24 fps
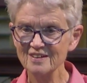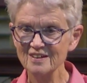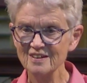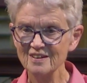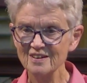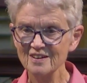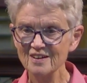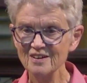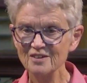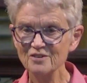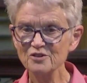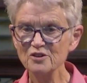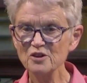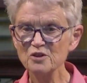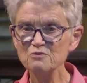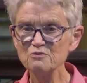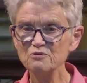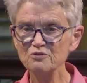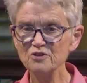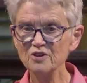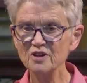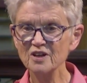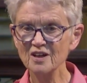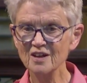And don't
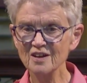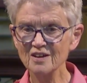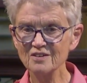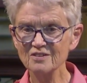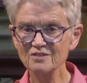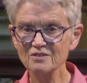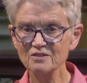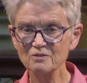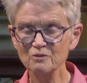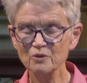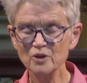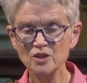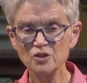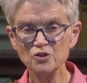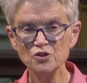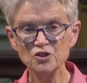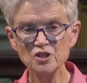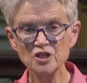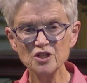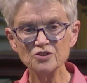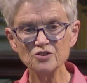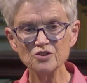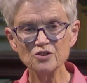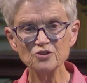forget, when
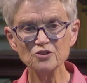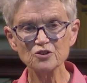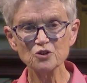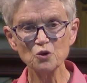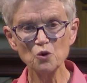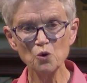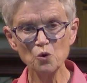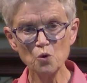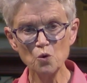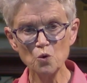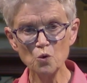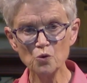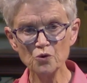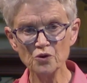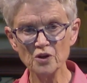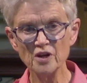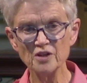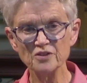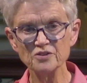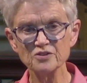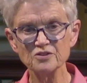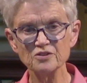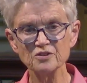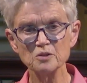Jesus called
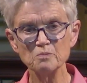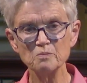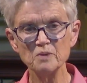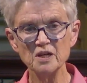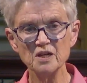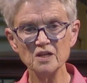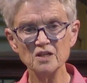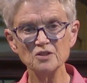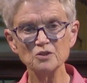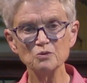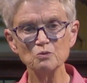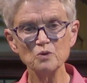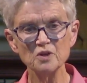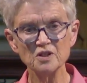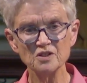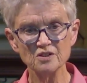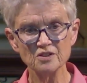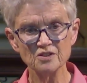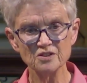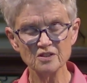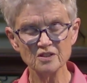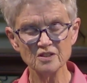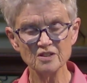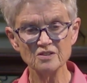us to be his
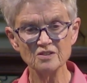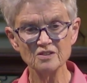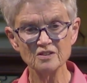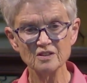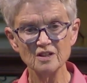witnesses,